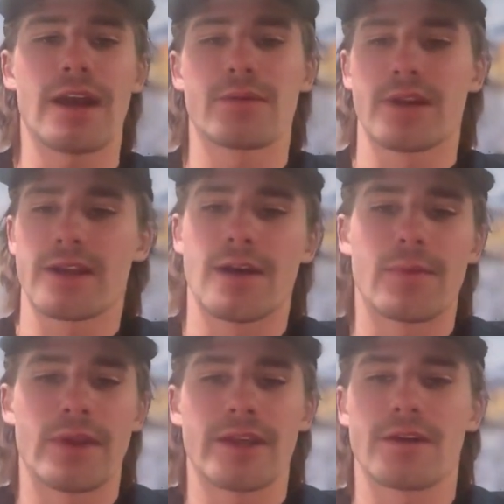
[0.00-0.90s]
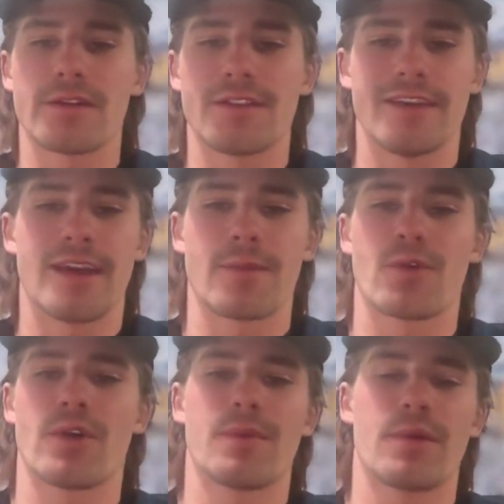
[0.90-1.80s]
I run a company called DM
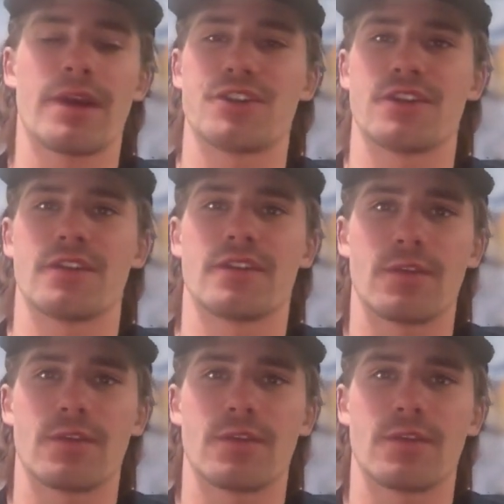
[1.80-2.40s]
Corporations,